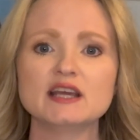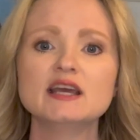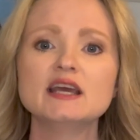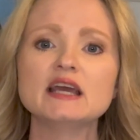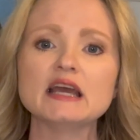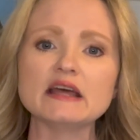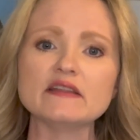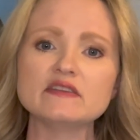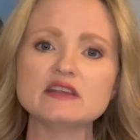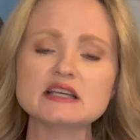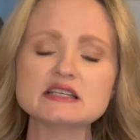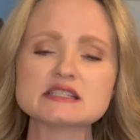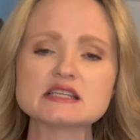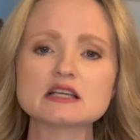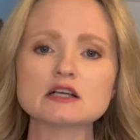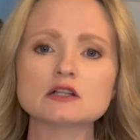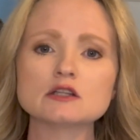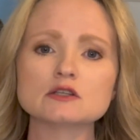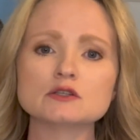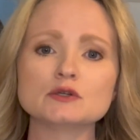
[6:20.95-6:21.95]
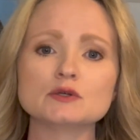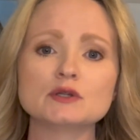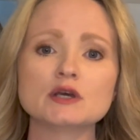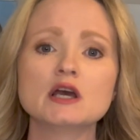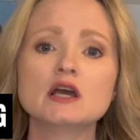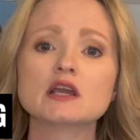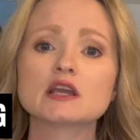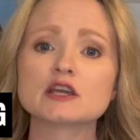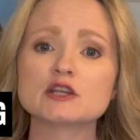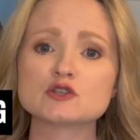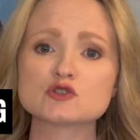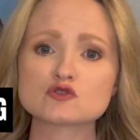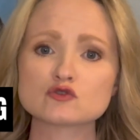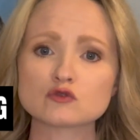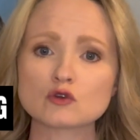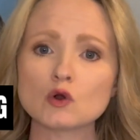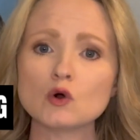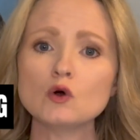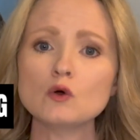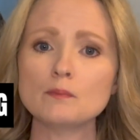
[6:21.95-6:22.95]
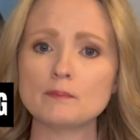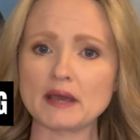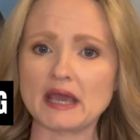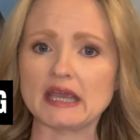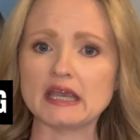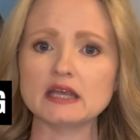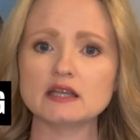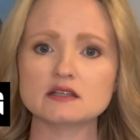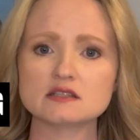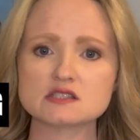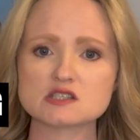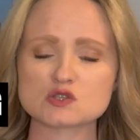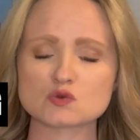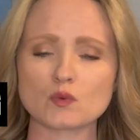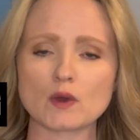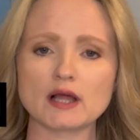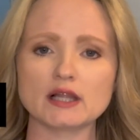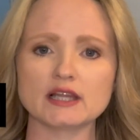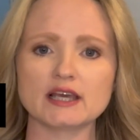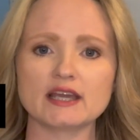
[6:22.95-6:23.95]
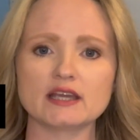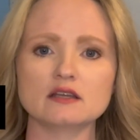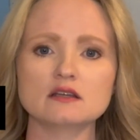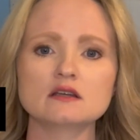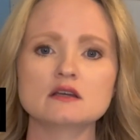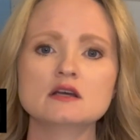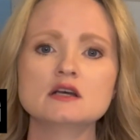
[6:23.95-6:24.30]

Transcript: and these include control pain and swelling,